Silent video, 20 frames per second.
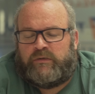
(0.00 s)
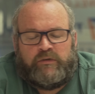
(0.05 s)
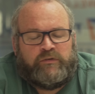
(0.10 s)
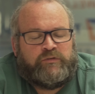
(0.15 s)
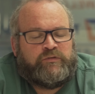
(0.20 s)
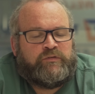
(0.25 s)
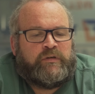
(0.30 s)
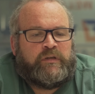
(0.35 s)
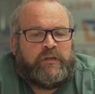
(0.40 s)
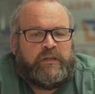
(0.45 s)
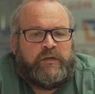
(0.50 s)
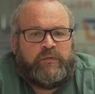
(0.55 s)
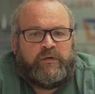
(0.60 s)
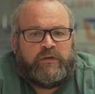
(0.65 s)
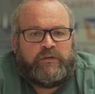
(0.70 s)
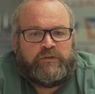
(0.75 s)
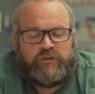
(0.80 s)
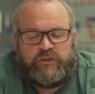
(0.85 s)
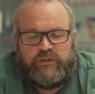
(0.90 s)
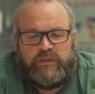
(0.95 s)
turns really
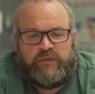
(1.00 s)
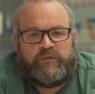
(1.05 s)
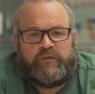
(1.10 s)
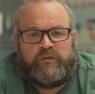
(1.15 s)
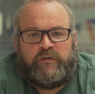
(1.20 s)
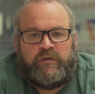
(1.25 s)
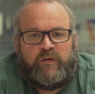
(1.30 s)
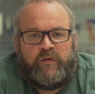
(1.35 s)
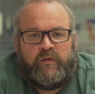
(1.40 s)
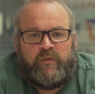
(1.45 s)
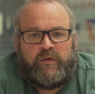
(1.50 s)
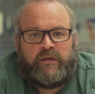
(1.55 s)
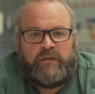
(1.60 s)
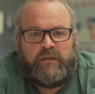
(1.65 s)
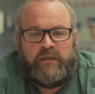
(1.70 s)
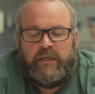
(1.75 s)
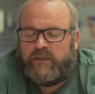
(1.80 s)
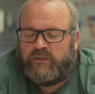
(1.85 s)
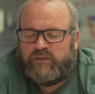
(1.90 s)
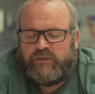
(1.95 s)
well, shifts really
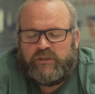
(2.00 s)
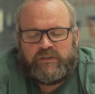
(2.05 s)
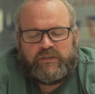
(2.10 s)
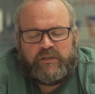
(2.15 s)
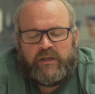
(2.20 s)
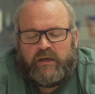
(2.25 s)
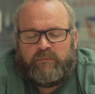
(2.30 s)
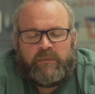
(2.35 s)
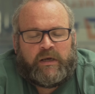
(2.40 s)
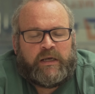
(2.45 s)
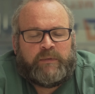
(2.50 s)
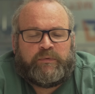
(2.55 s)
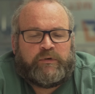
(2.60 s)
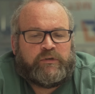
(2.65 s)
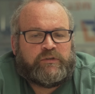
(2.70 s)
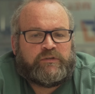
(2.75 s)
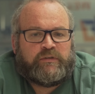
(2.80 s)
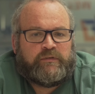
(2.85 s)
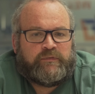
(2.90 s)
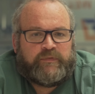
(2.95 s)
well. It's just not my
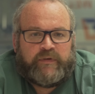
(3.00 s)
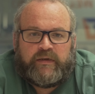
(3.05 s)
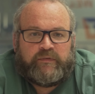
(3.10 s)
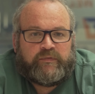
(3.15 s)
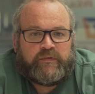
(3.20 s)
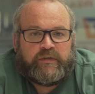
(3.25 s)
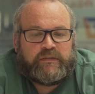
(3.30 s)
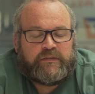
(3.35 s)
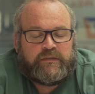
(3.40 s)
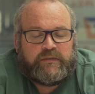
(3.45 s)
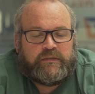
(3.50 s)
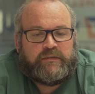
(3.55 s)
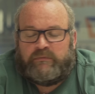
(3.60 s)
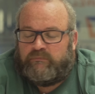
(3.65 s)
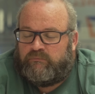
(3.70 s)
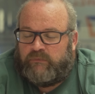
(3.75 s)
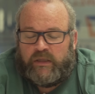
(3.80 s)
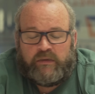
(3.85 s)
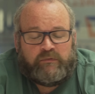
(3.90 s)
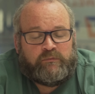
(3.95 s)
personal favorite.
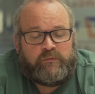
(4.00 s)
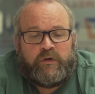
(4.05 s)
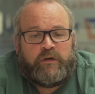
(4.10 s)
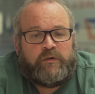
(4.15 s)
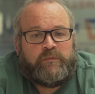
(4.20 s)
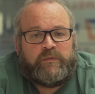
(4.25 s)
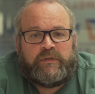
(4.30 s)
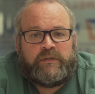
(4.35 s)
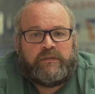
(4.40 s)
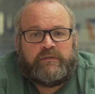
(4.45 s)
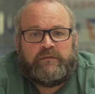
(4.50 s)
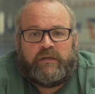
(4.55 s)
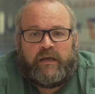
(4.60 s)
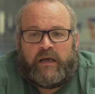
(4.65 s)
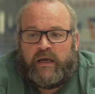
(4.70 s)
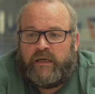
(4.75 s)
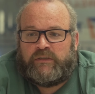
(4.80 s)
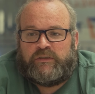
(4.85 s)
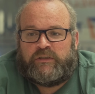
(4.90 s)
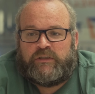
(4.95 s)
Nothing wrong with it,
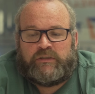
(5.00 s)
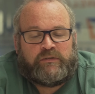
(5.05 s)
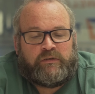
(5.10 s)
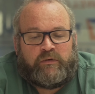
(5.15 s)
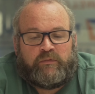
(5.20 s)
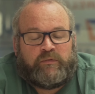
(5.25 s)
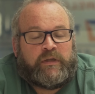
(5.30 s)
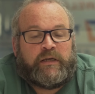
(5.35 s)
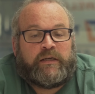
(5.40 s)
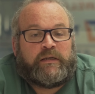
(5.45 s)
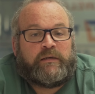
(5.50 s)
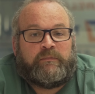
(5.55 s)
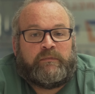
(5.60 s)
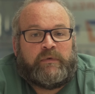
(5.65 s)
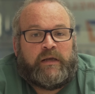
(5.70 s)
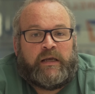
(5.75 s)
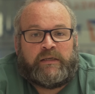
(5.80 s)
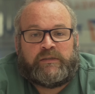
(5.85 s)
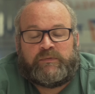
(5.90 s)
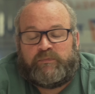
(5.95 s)
I just don't like
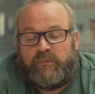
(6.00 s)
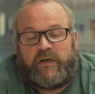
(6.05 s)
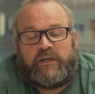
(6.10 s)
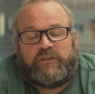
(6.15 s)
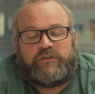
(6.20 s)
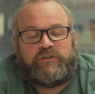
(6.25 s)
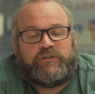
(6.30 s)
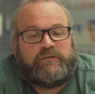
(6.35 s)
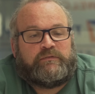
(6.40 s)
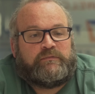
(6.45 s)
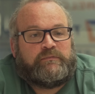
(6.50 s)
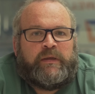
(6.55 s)
them as much